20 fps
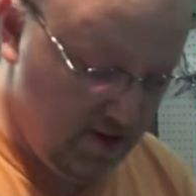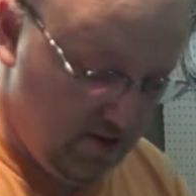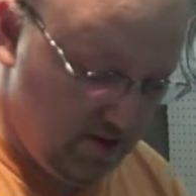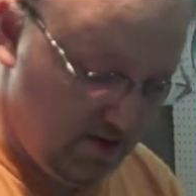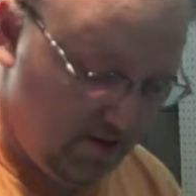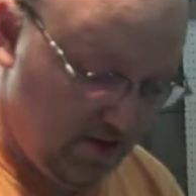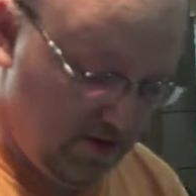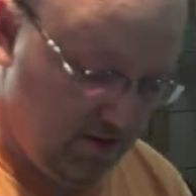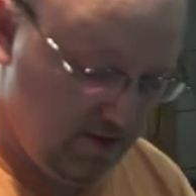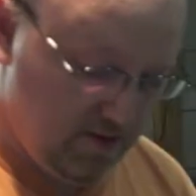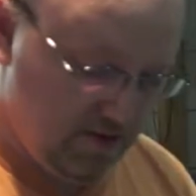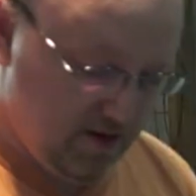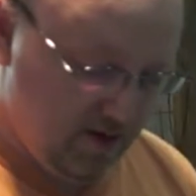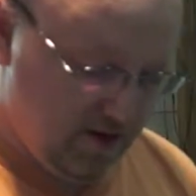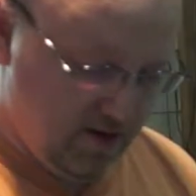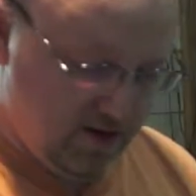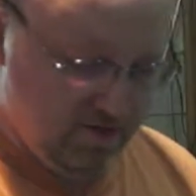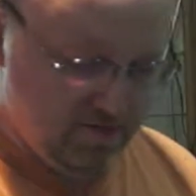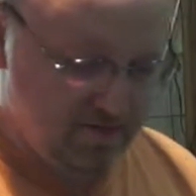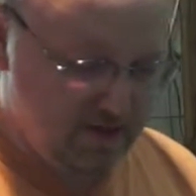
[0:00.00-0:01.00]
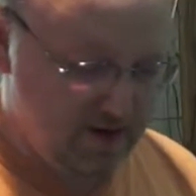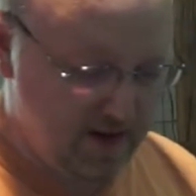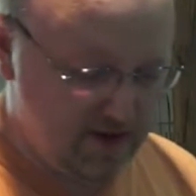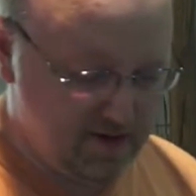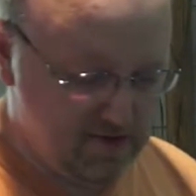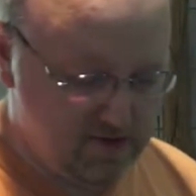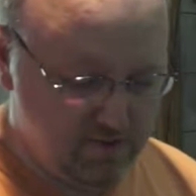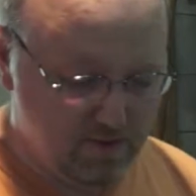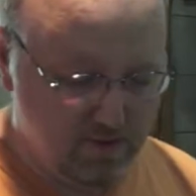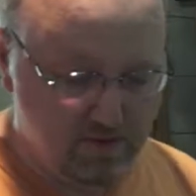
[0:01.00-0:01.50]
So
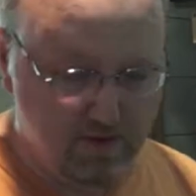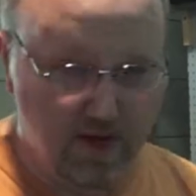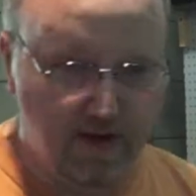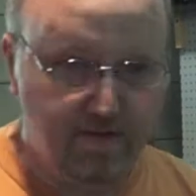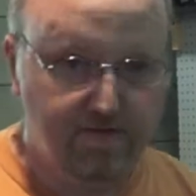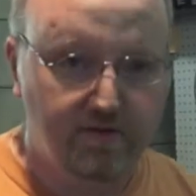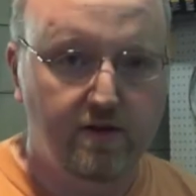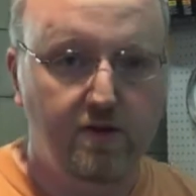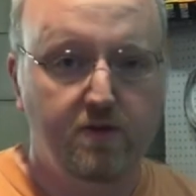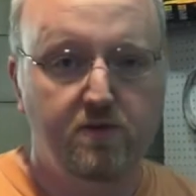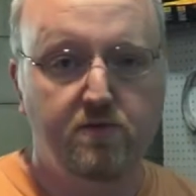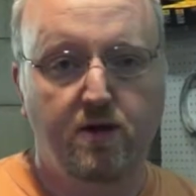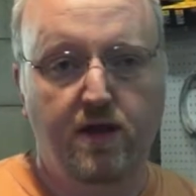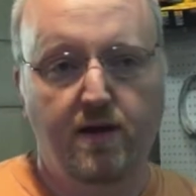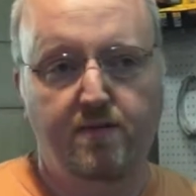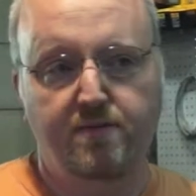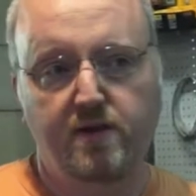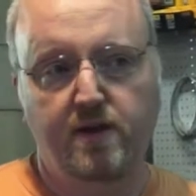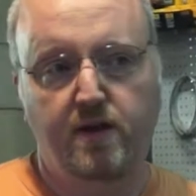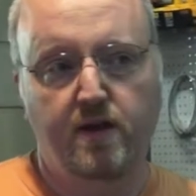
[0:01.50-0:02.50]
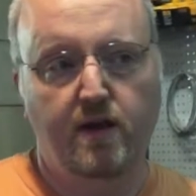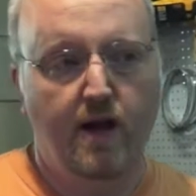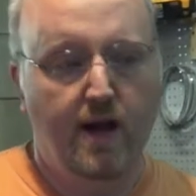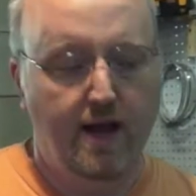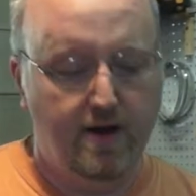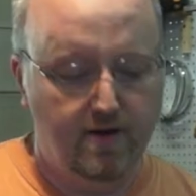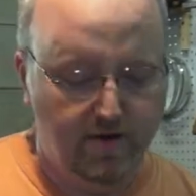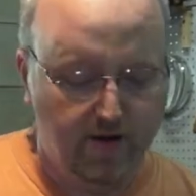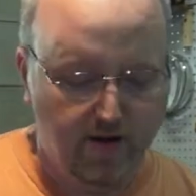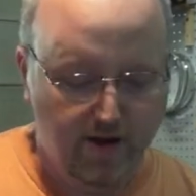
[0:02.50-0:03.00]
next, what we have to do is we have to.
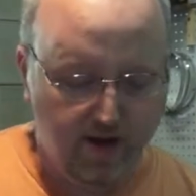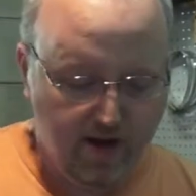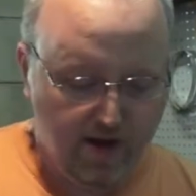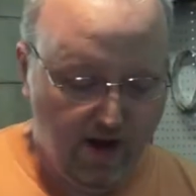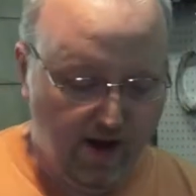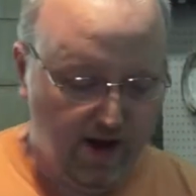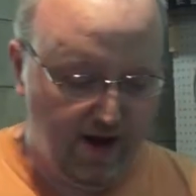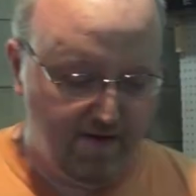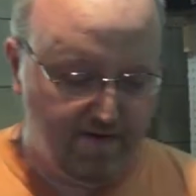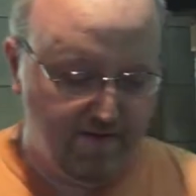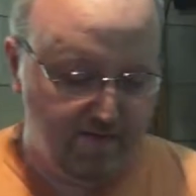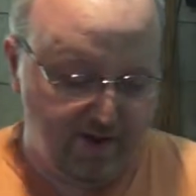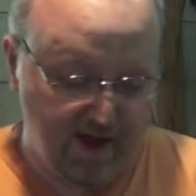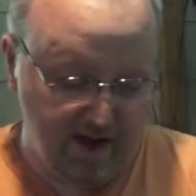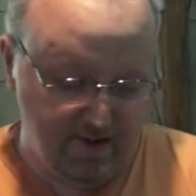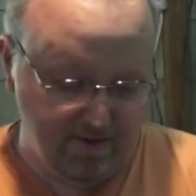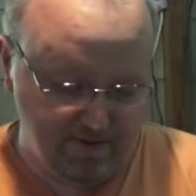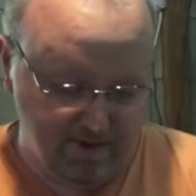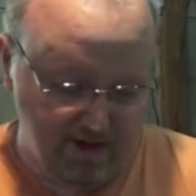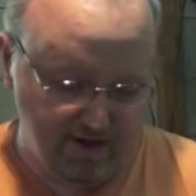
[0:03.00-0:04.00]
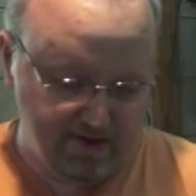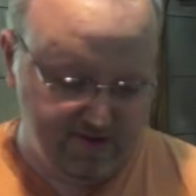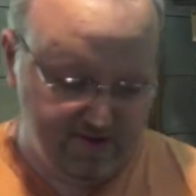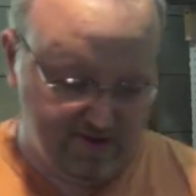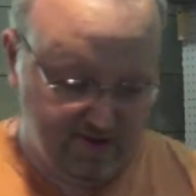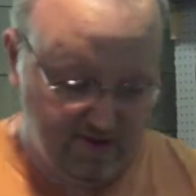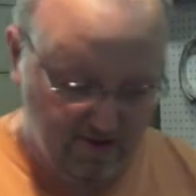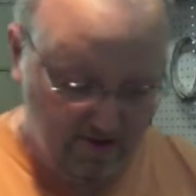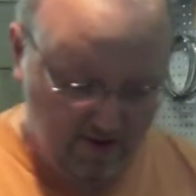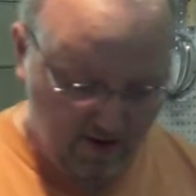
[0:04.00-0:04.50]
I don't have a pen press,
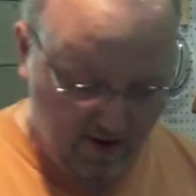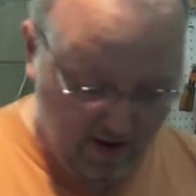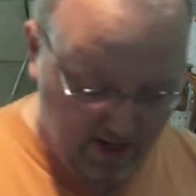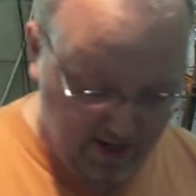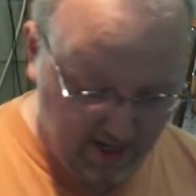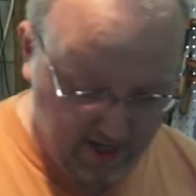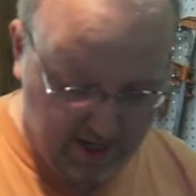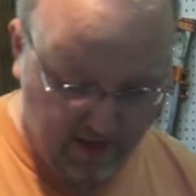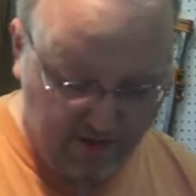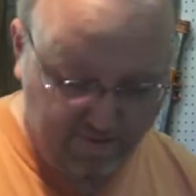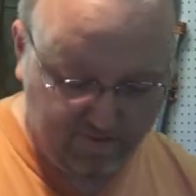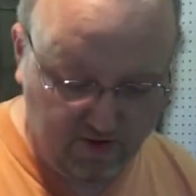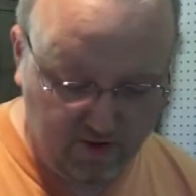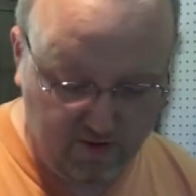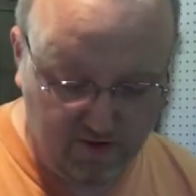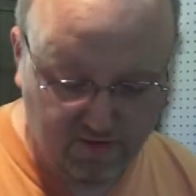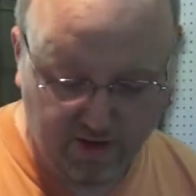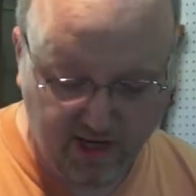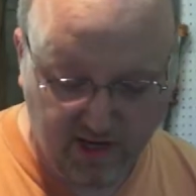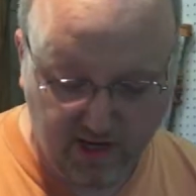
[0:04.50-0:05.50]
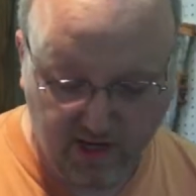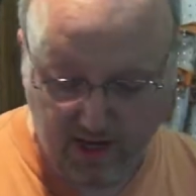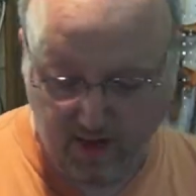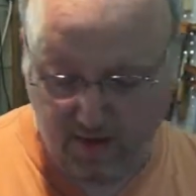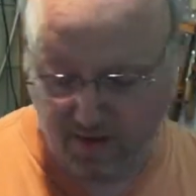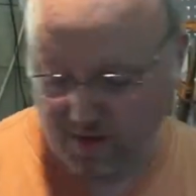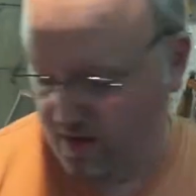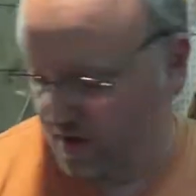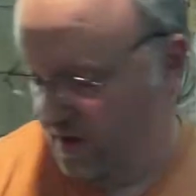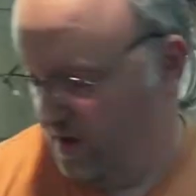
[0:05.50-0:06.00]
so again, I have to use my
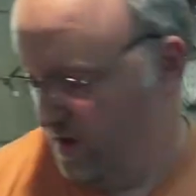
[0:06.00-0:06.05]
lathe.